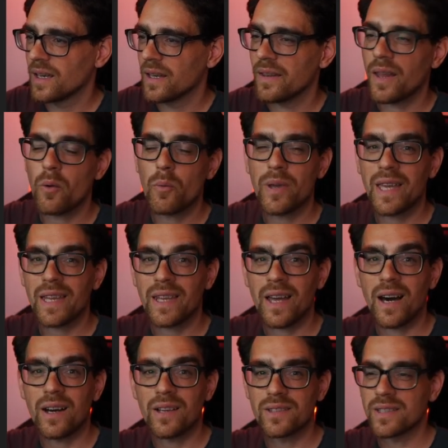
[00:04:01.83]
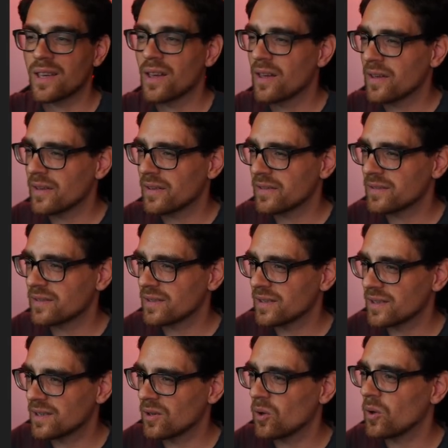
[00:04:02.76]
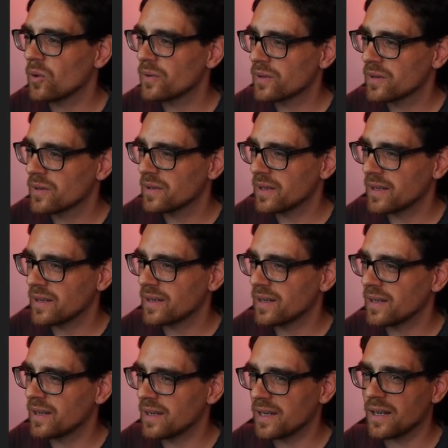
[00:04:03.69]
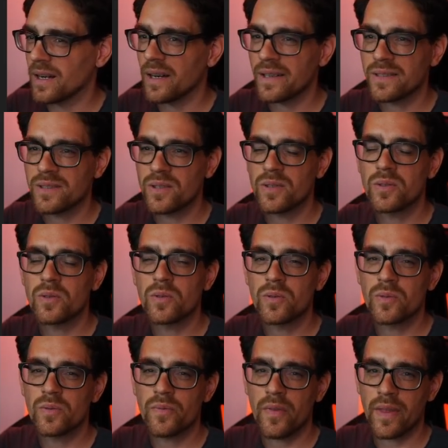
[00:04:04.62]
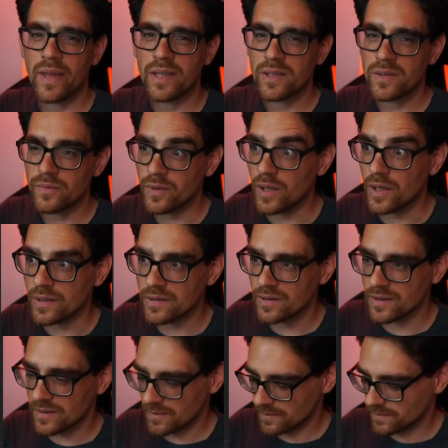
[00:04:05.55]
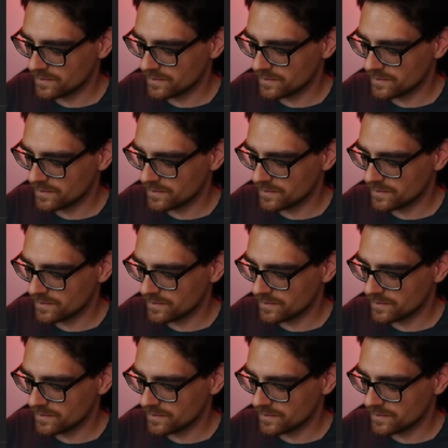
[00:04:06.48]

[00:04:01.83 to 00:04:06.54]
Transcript: Now we can ask Claude AI to do things for us.